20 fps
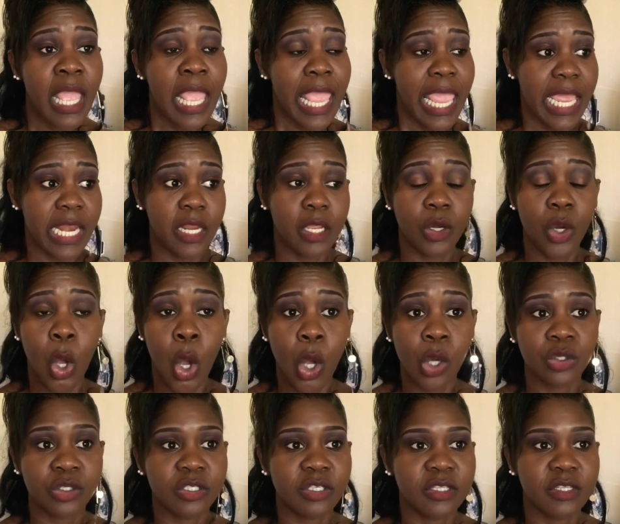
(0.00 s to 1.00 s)
And then
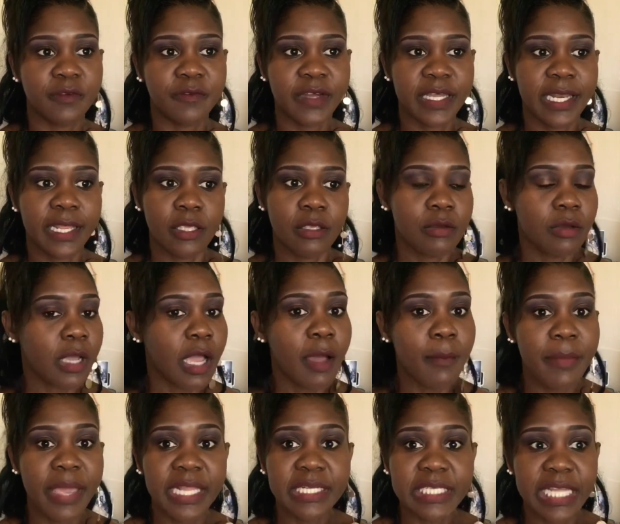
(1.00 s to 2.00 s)
also the fact that you
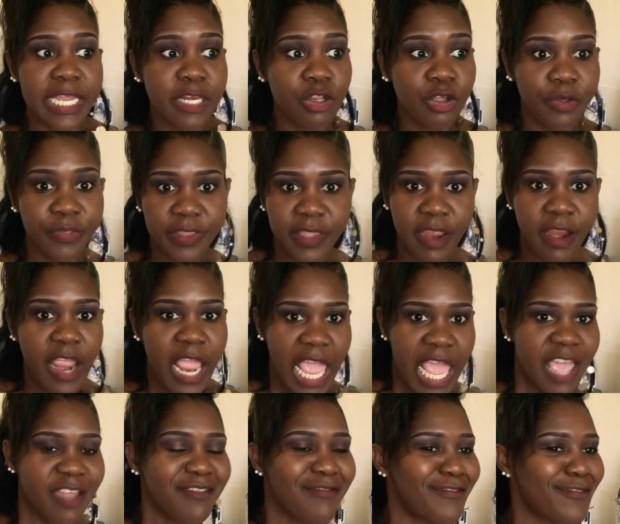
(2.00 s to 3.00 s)
comment and you're there
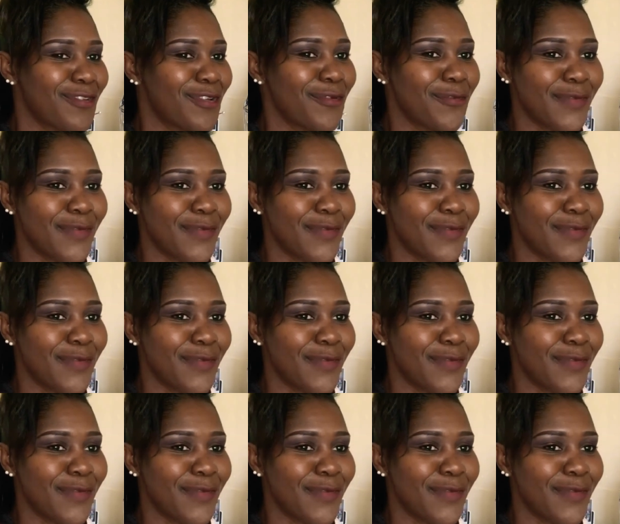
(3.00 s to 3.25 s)
every